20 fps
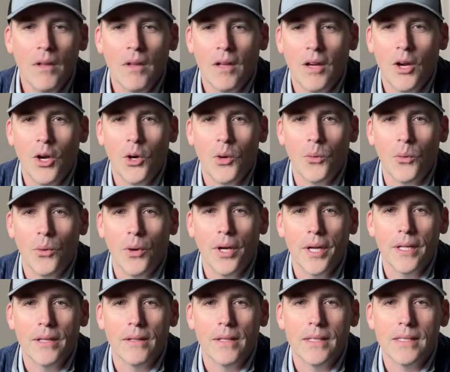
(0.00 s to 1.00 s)
All
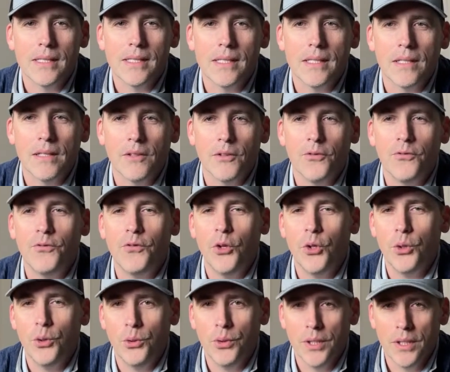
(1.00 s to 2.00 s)
right, let's see, the
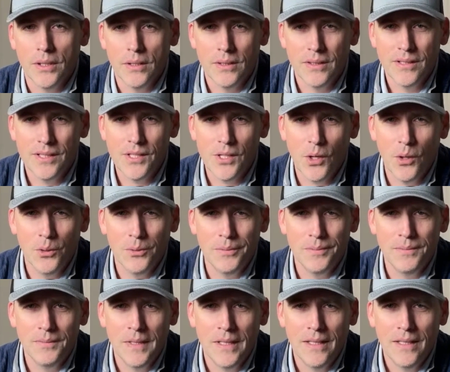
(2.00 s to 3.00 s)
food. So
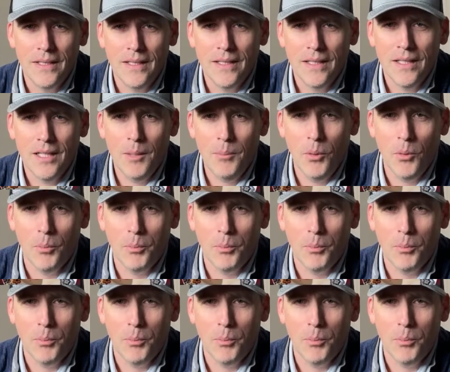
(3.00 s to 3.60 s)
a couple of